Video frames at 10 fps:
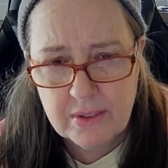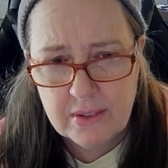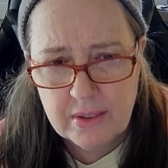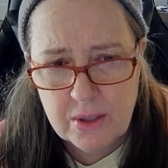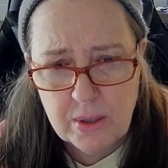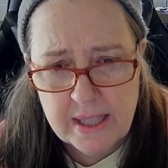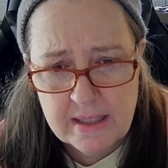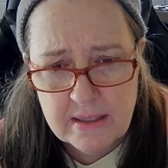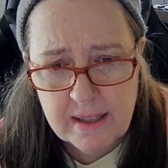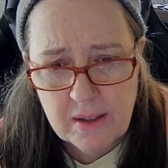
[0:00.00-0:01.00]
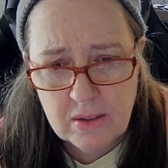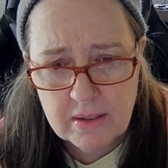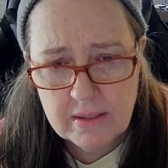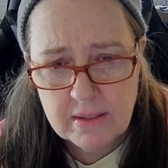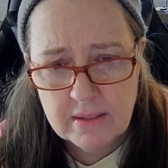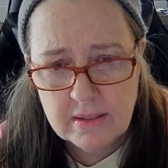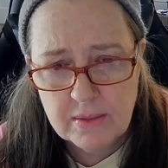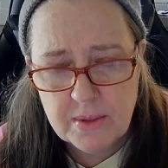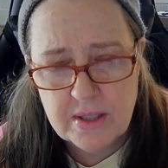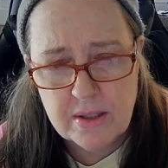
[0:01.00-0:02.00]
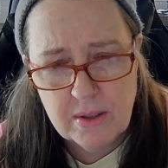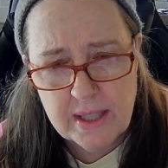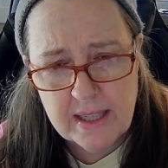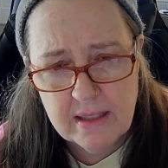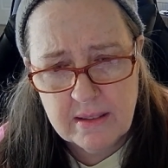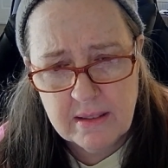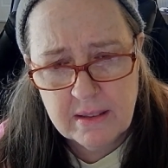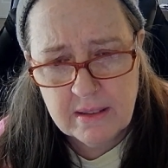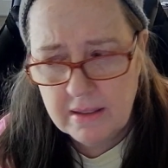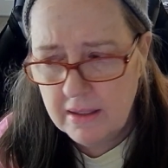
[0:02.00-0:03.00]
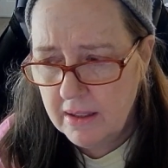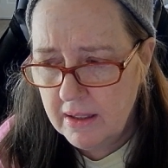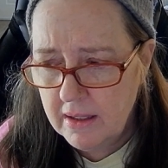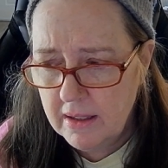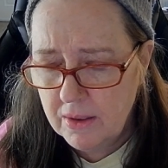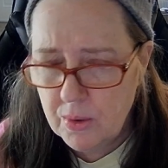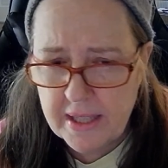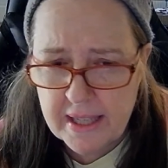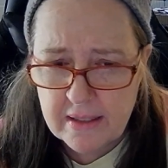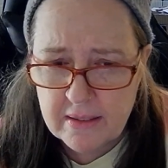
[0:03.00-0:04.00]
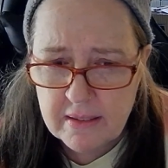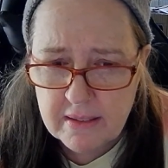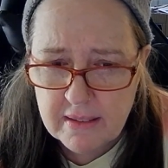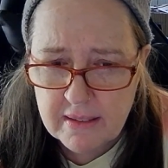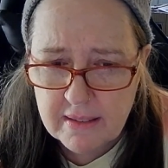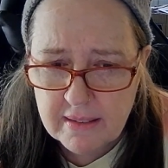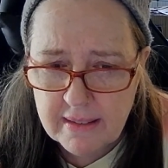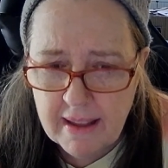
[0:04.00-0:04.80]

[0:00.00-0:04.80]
two days now was it two days three days yeah